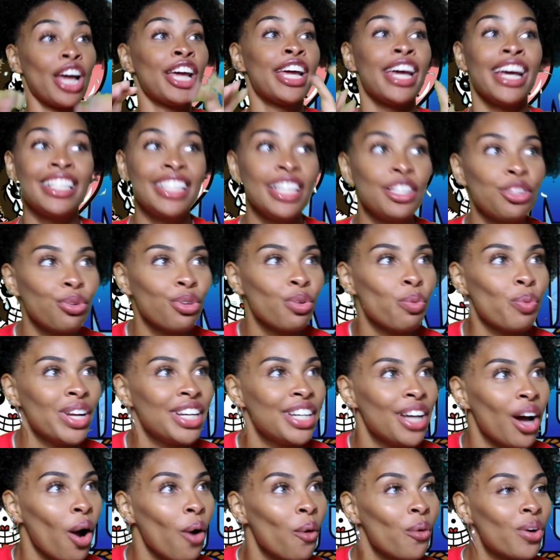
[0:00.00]
Is he through the
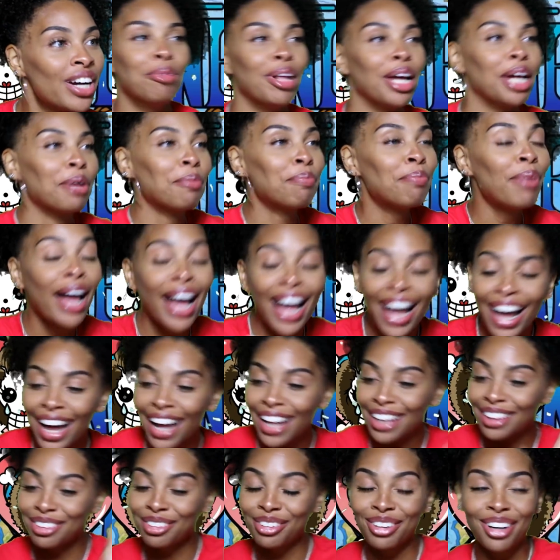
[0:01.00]
window? Like,
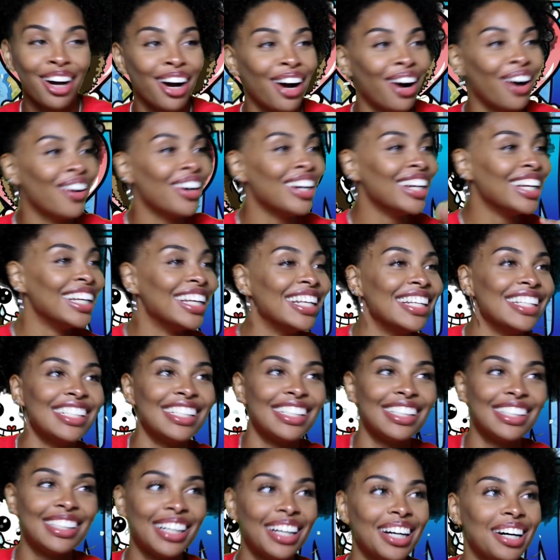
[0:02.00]
Pedro
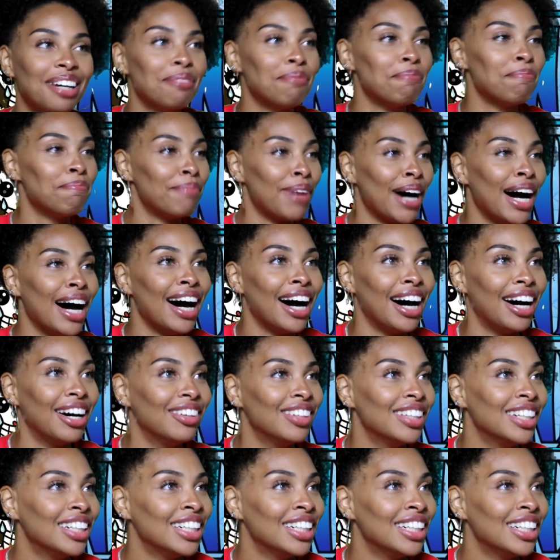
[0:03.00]
is the bomb.